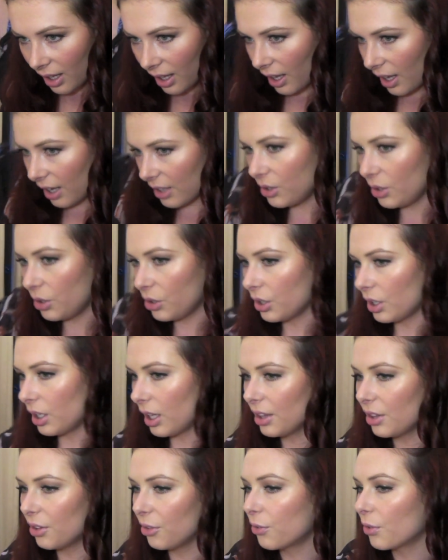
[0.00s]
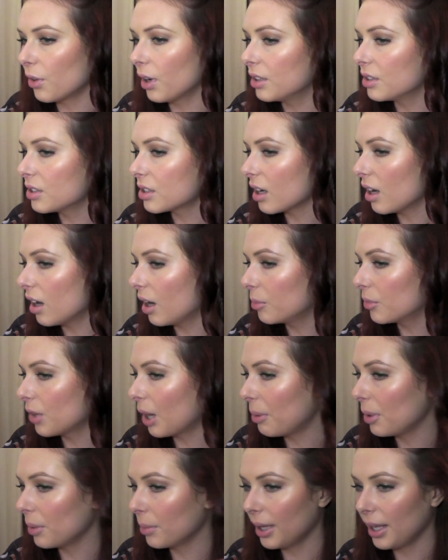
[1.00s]
As usual, at the front, I'm
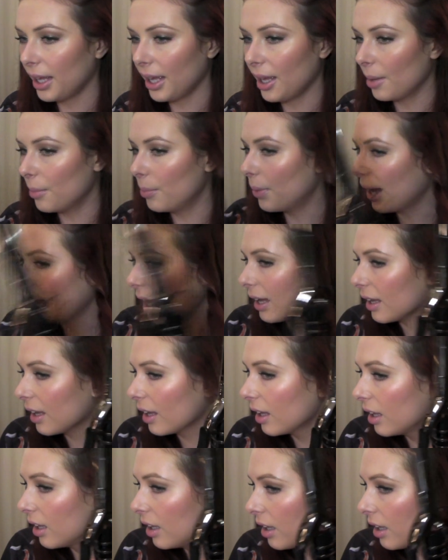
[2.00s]
wrapping my hair back,